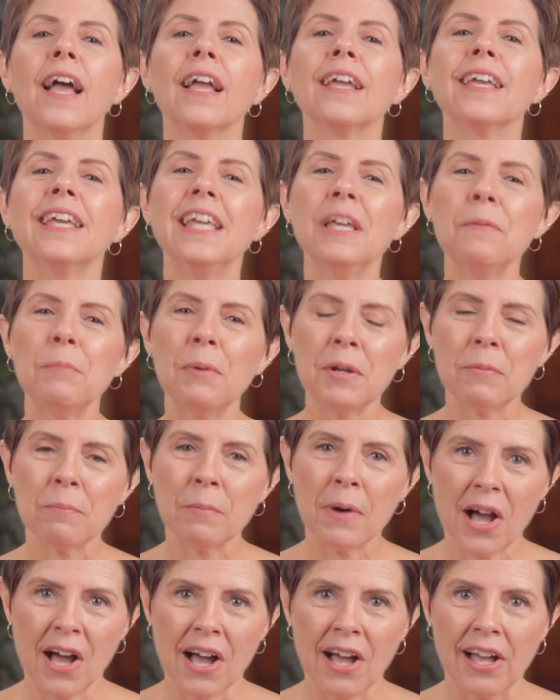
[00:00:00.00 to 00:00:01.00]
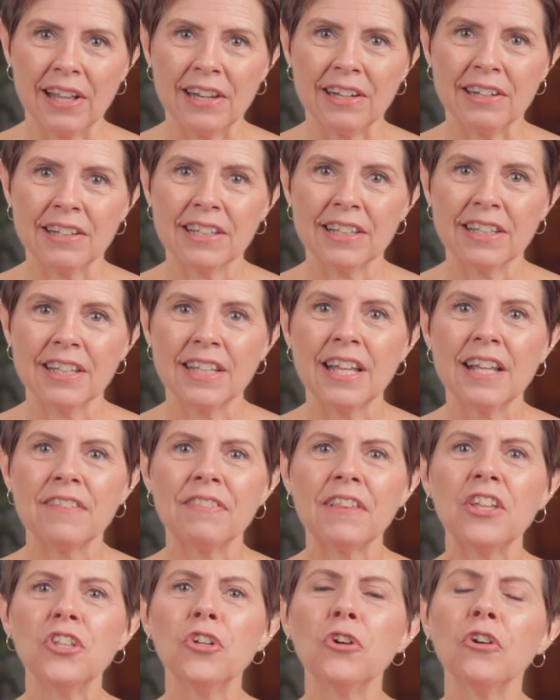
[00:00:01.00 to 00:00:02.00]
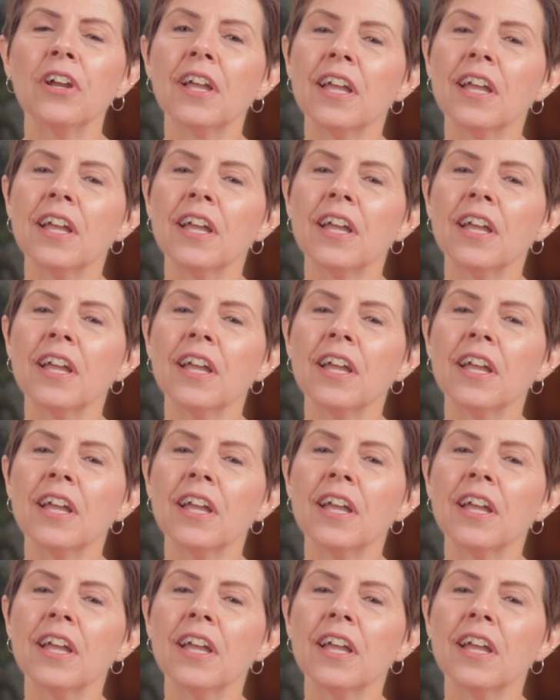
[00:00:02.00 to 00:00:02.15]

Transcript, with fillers: Keep in mind that you're